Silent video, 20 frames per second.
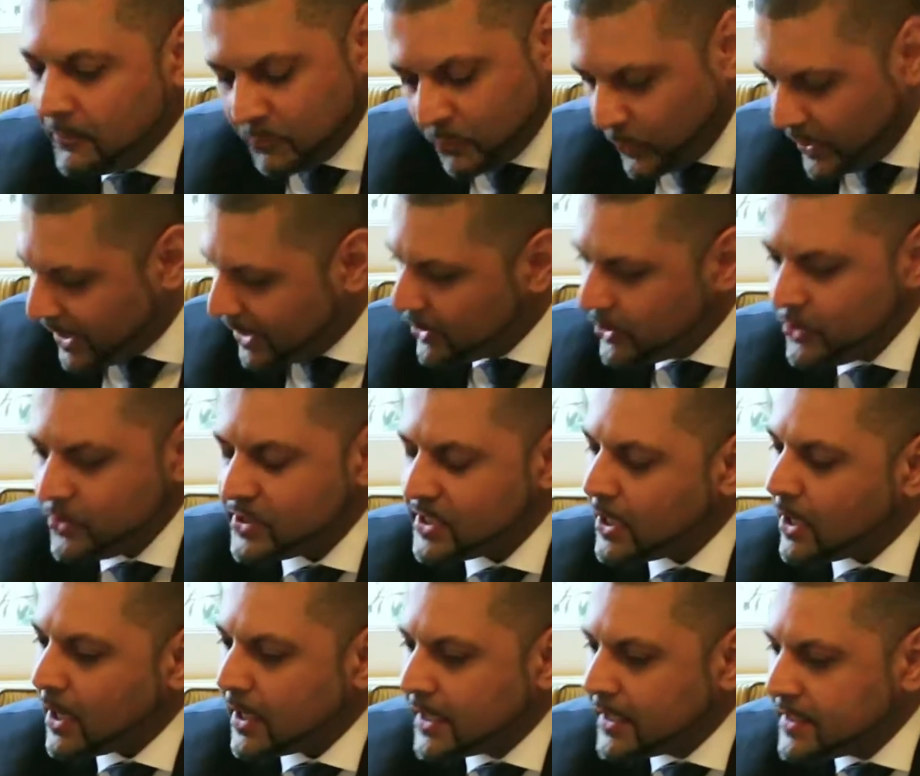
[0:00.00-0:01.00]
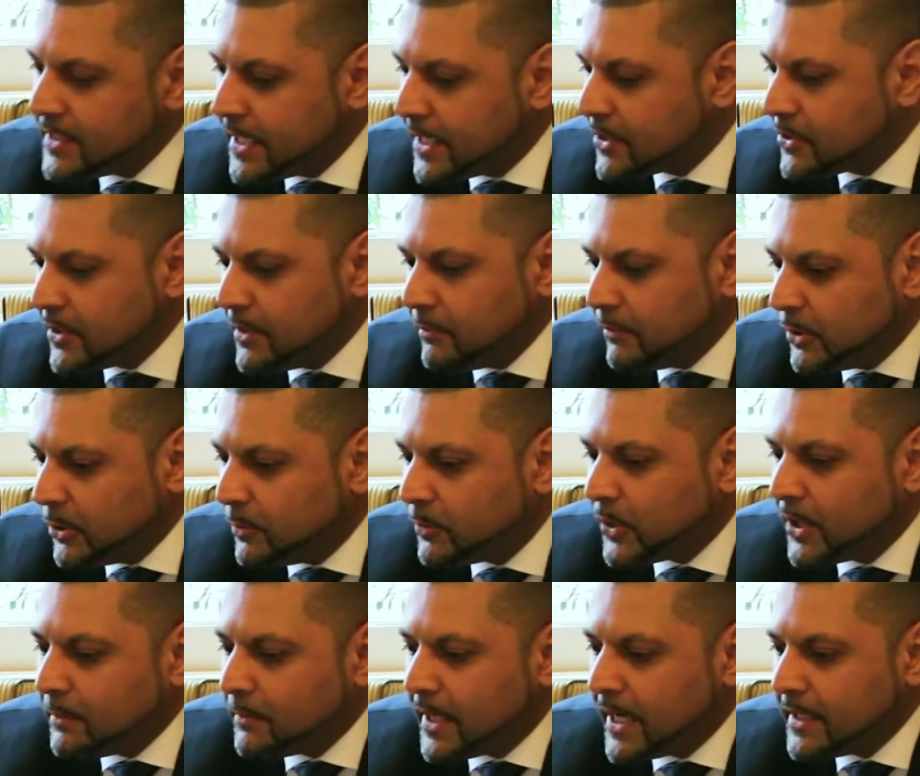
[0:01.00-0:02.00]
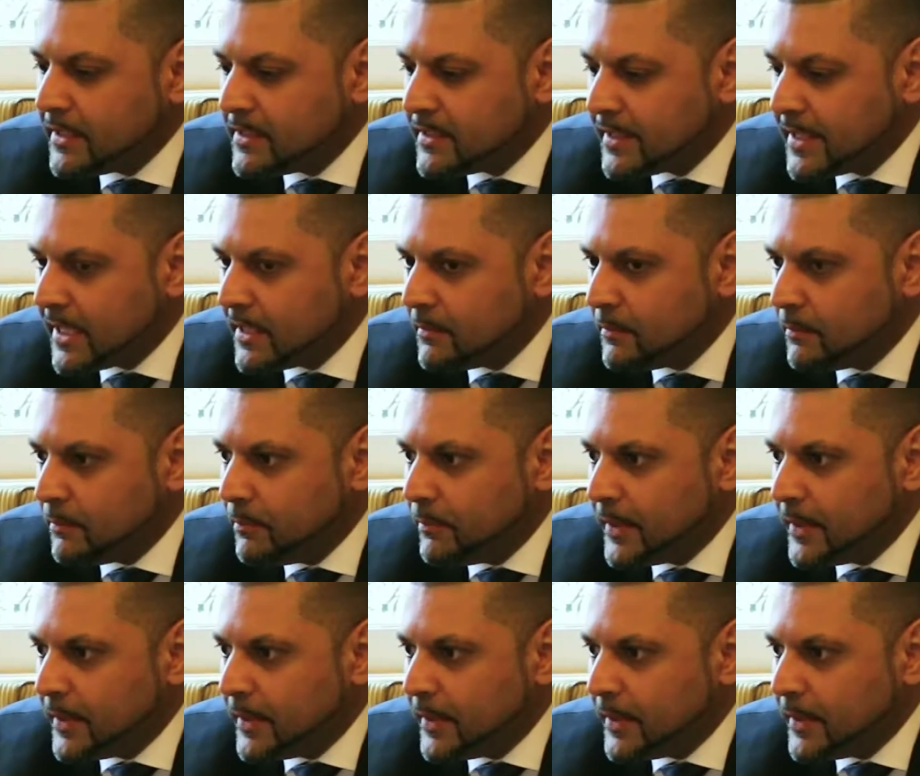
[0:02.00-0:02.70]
We can use the architecture and blueprint mindset,